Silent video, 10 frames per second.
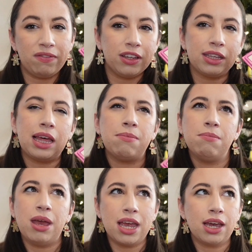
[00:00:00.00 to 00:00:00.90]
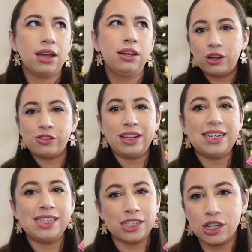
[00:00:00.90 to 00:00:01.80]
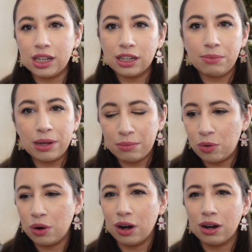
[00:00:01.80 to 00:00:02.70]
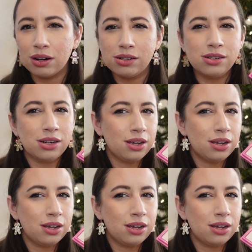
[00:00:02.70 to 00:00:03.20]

I feel like they make it so that it does look a little bit more